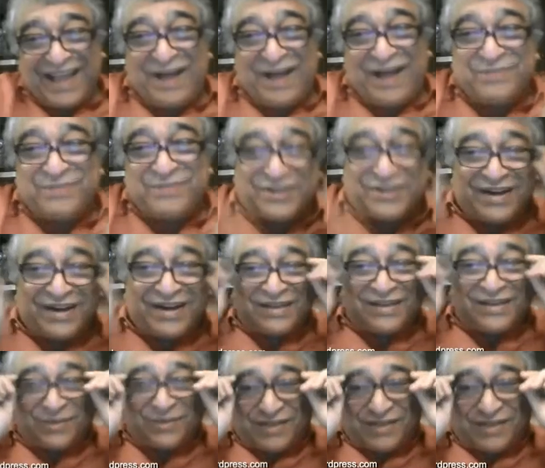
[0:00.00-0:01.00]
I'm
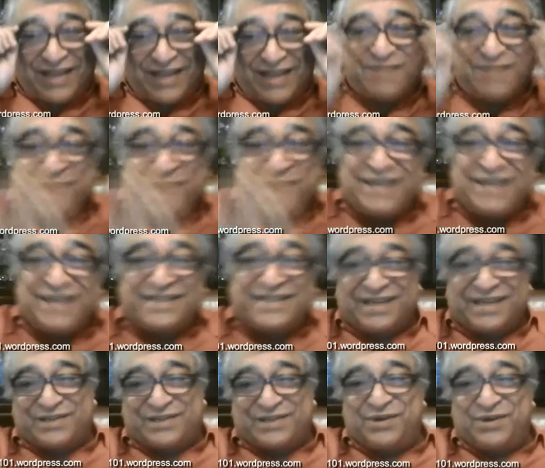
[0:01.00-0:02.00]
trying to say the
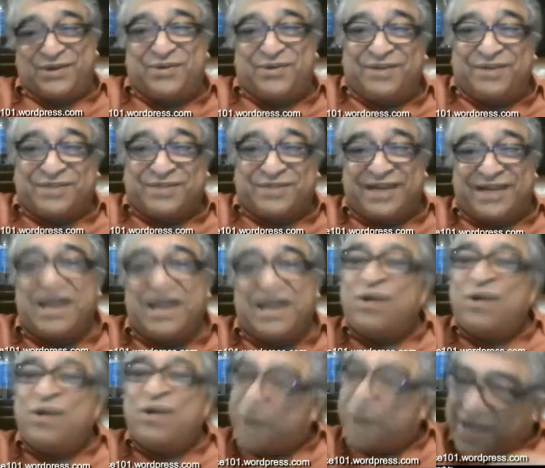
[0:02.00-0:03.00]
basics. You know what I'm saying?
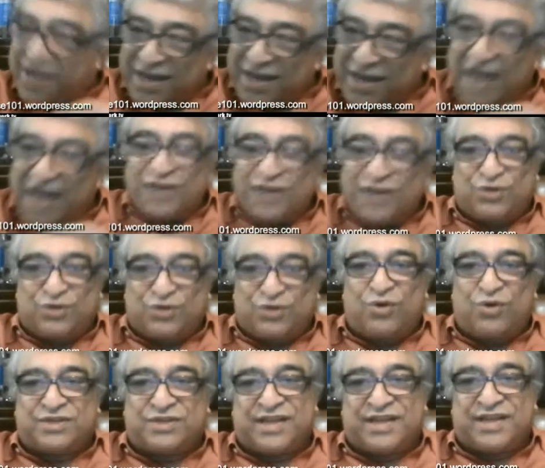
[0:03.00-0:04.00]
We can get into
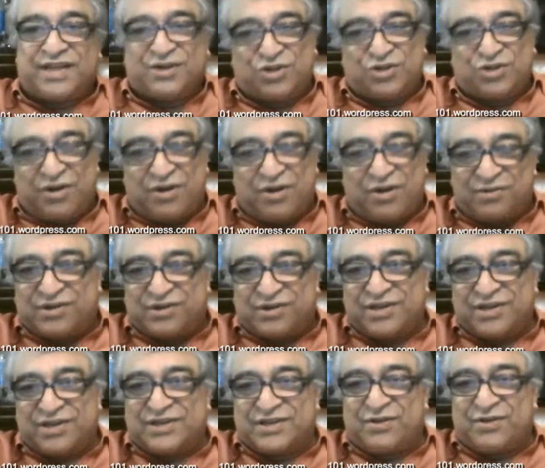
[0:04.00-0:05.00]
all the
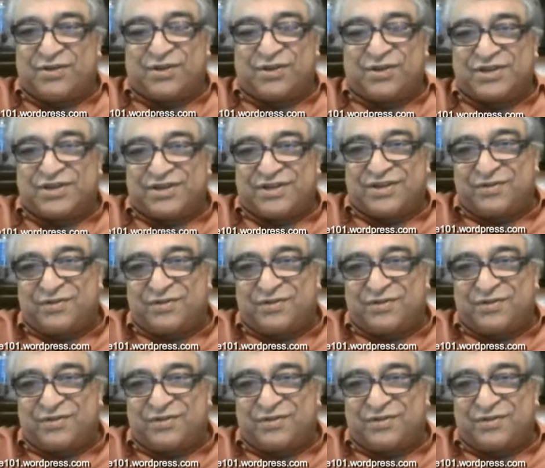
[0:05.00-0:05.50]
geometries and all this stuff.